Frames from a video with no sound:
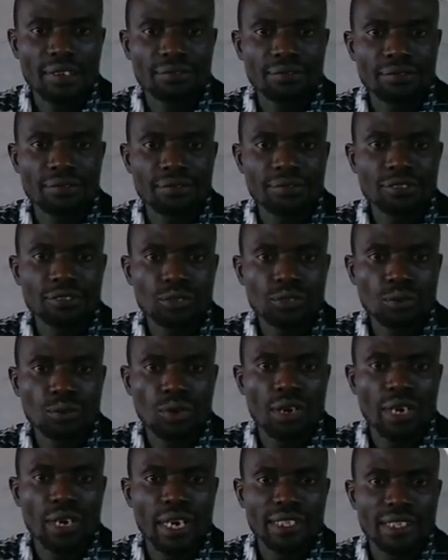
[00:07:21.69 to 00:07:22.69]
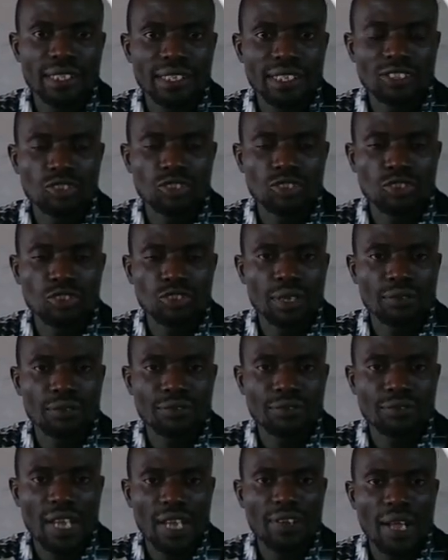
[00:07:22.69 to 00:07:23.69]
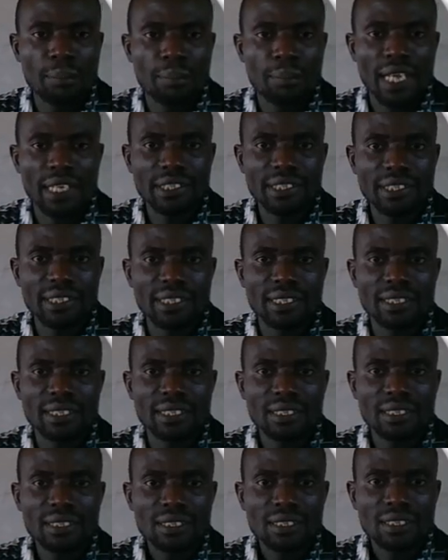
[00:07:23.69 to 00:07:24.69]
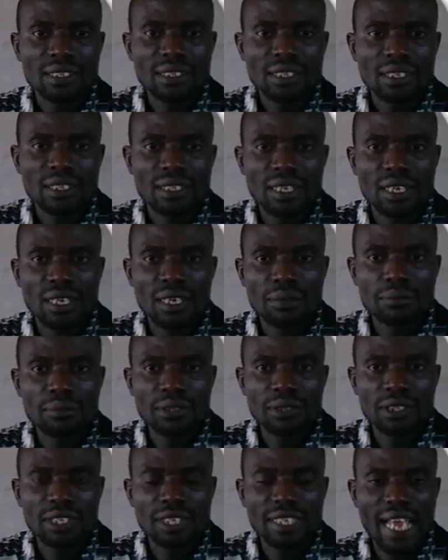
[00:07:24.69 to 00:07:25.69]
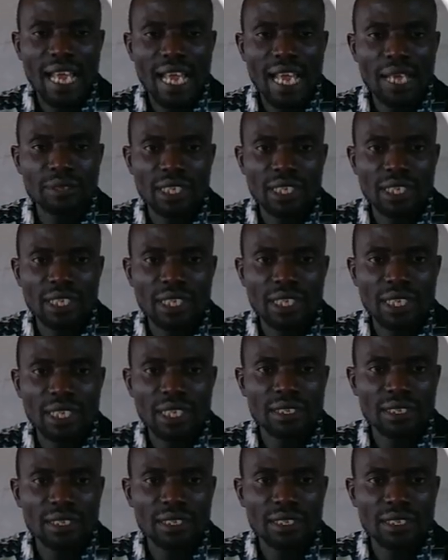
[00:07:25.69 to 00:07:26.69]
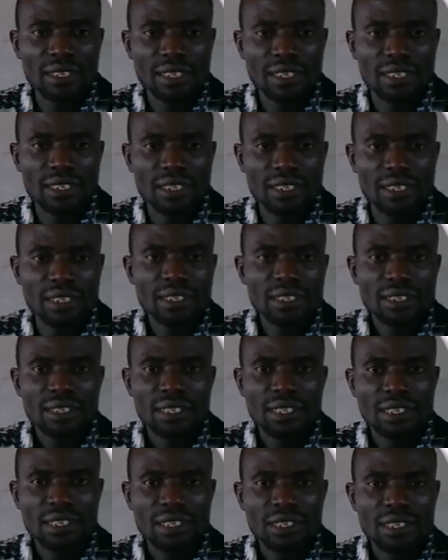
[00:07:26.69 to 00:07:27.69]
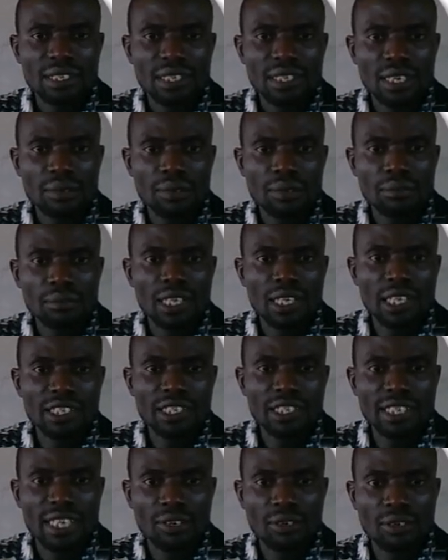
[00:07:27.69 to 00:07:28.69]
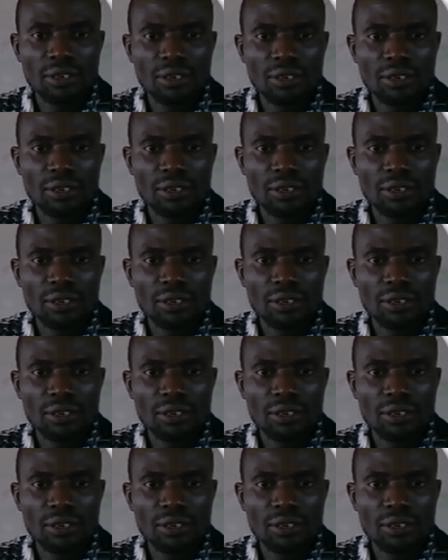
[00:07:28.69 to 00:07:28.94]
So current is 2.5 amperes. The time taken, T, is 8 seconds.